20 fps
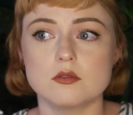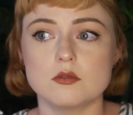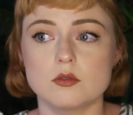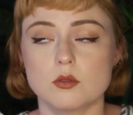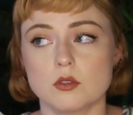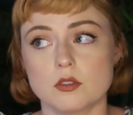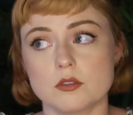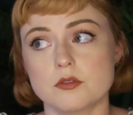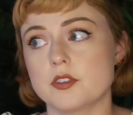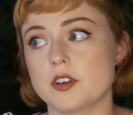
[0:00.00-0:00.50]

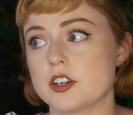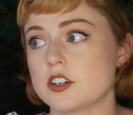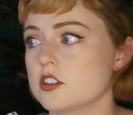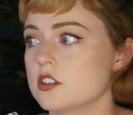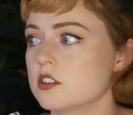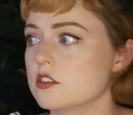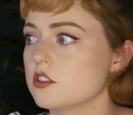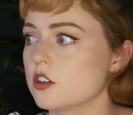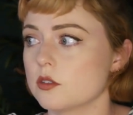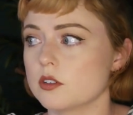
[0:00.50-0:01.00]
or
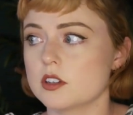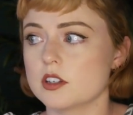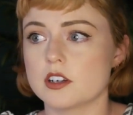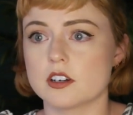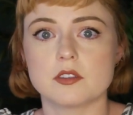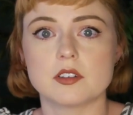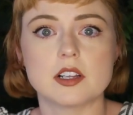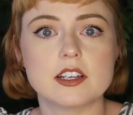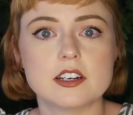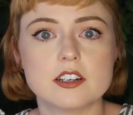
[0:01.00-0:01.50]
fiction totally
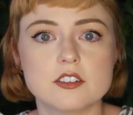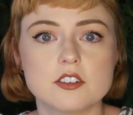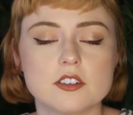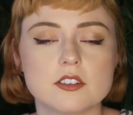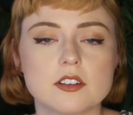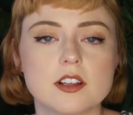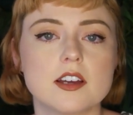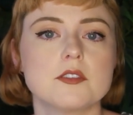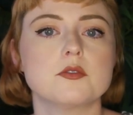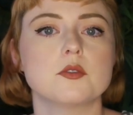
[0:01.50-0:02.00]
unrelated to your
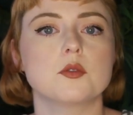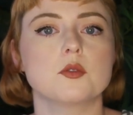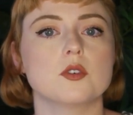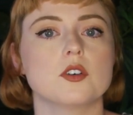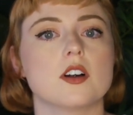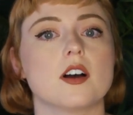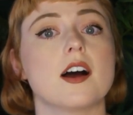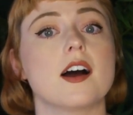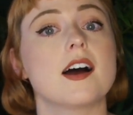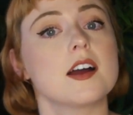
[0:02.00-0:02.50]
life
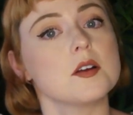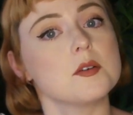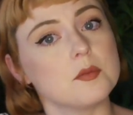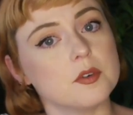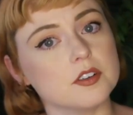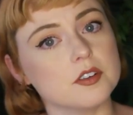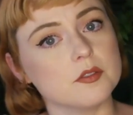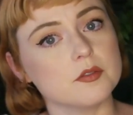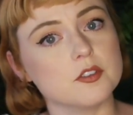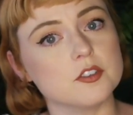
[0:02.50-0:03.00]
or a
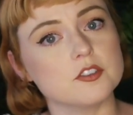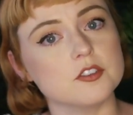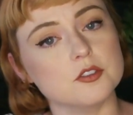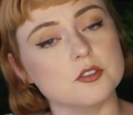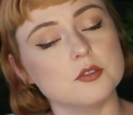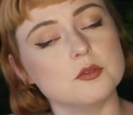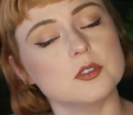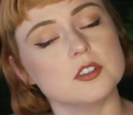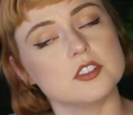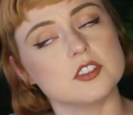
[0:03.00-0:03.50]
hybrid of the
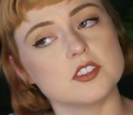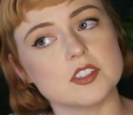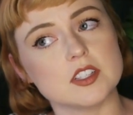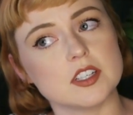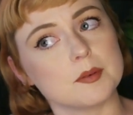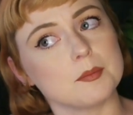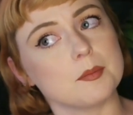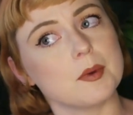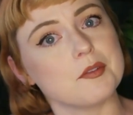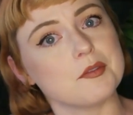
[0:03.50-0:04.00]
two, which is
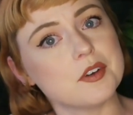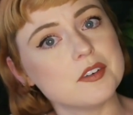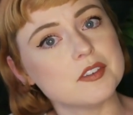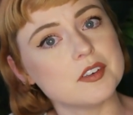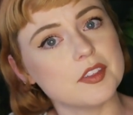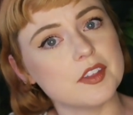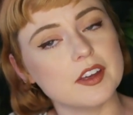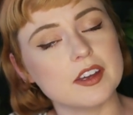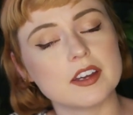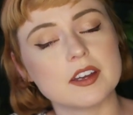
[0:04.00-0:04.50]
like my
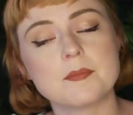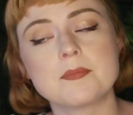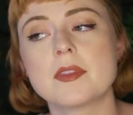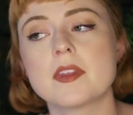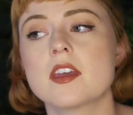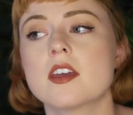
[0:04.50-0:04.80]
favorite thing,